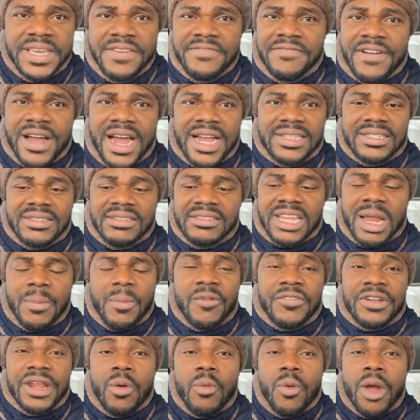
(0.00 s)
In fact,
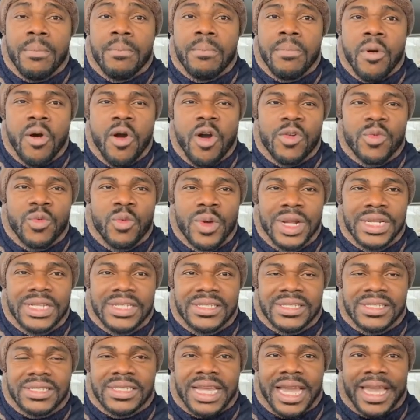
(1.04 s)
some of them were born
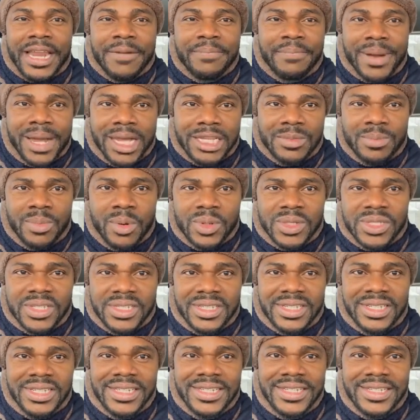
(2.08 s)
with second
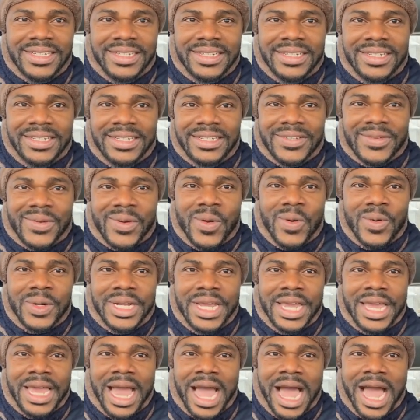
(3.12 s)
passports.
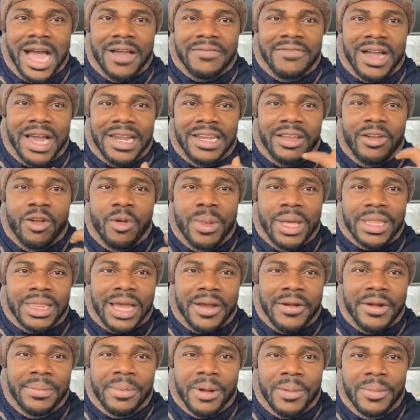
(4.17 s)
So they have an
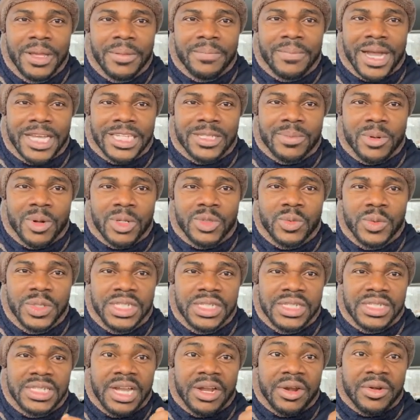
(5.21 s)
Igbo Republic passport,
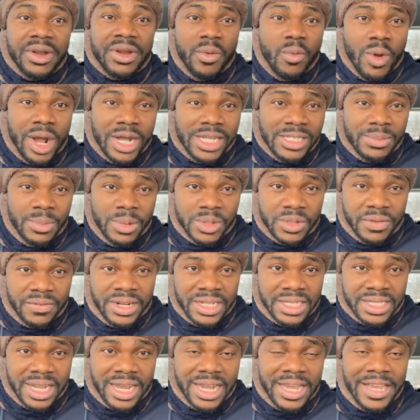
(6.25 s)
which is the green ones most
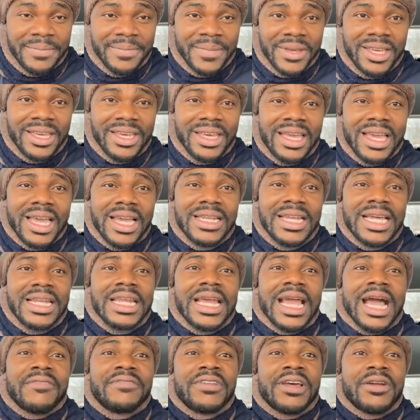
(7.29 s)
of the time. And
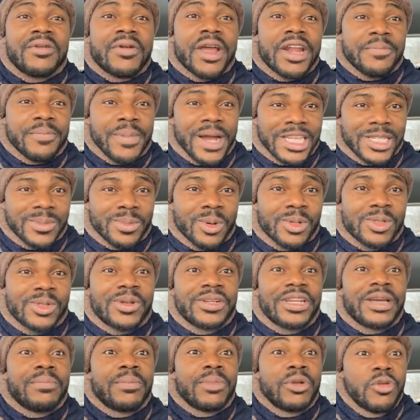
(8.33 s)
then they have the red
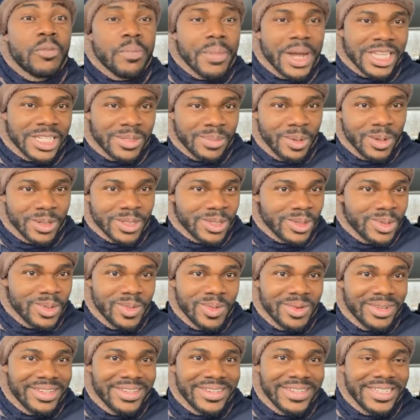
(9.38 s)
passports or the blue passports
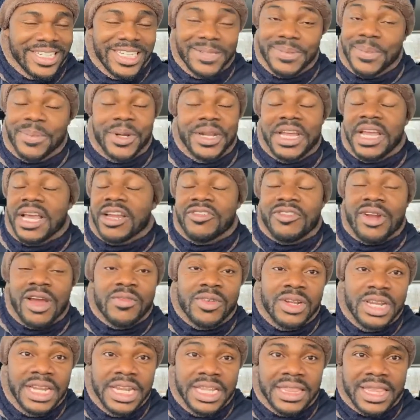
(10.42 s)
too. These people, they can
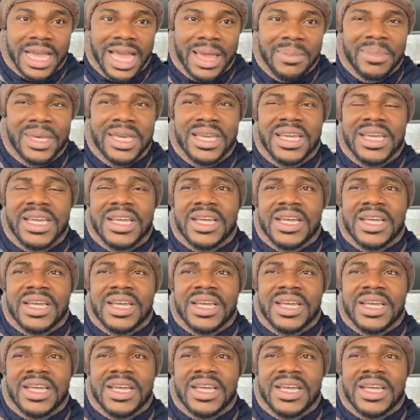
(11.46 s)
travel anytime.